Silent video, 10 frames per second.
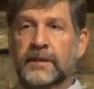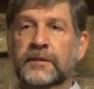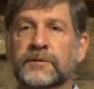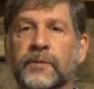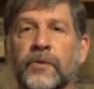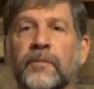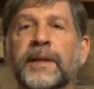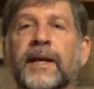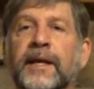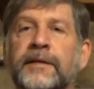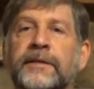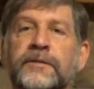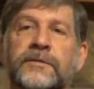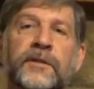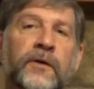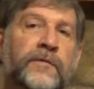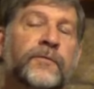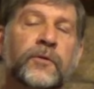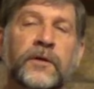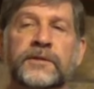So it all began years ago, of
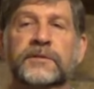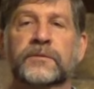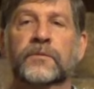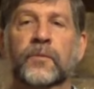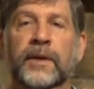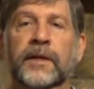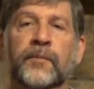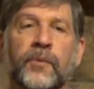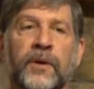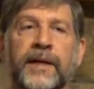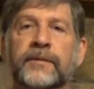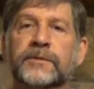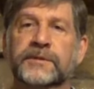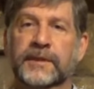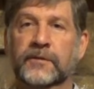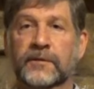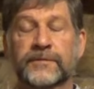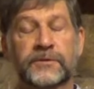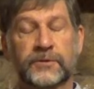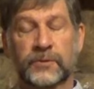course, when a boy was sent off to
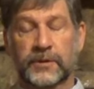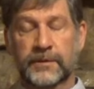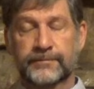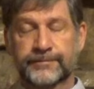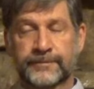school,